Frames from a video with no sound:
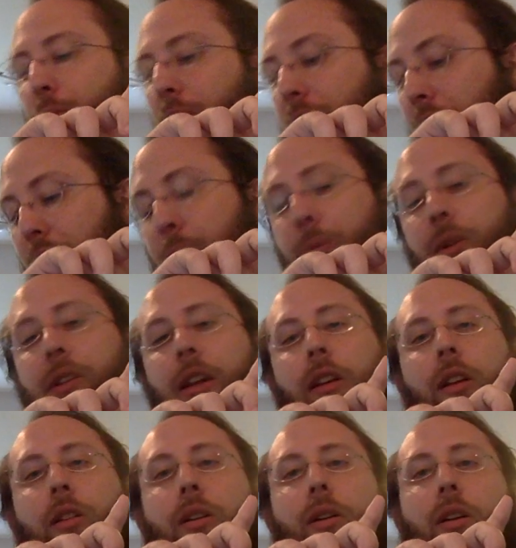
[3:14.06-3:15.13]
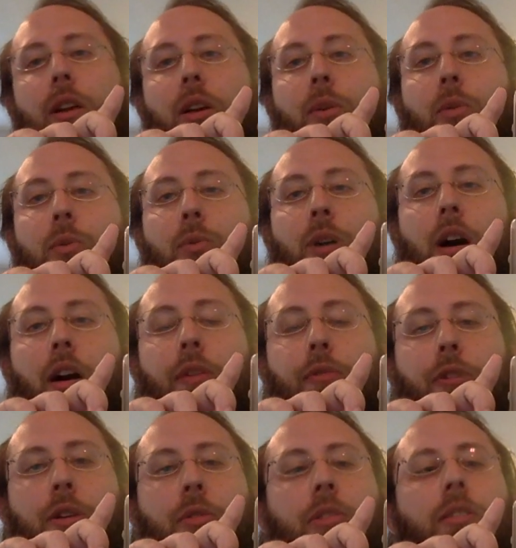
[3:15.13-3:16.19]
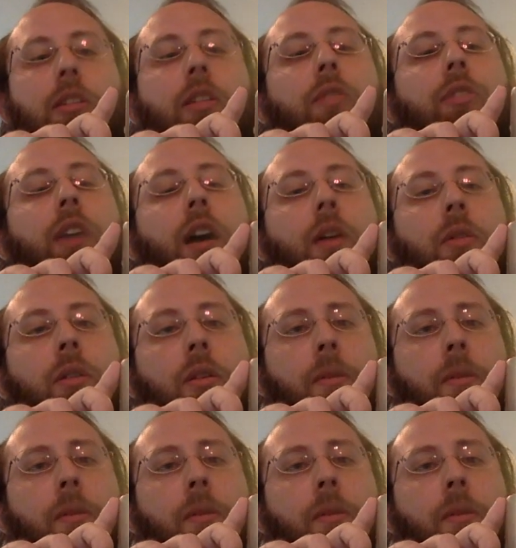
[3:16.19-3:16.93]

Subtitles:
with this particular frequency of sound.